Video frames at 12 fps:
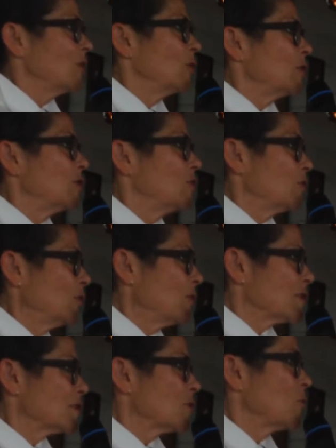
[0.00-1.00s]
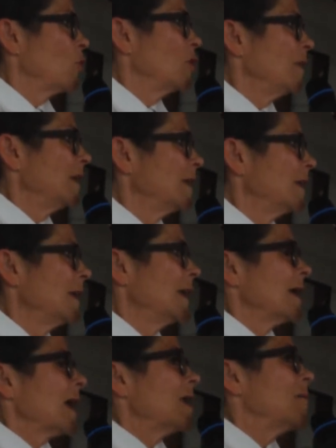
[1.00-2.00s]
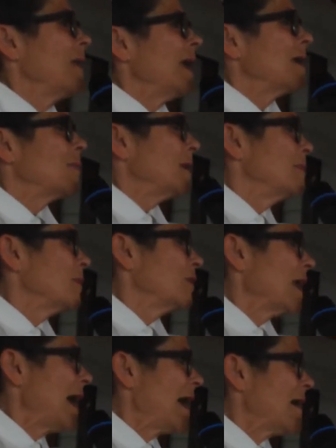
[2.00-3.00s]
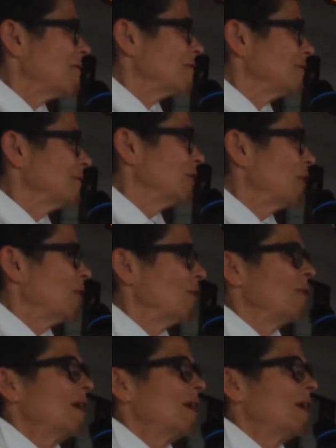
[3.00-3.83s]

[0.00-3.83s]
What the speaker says: you can do this. A woman can make people laugh, you know.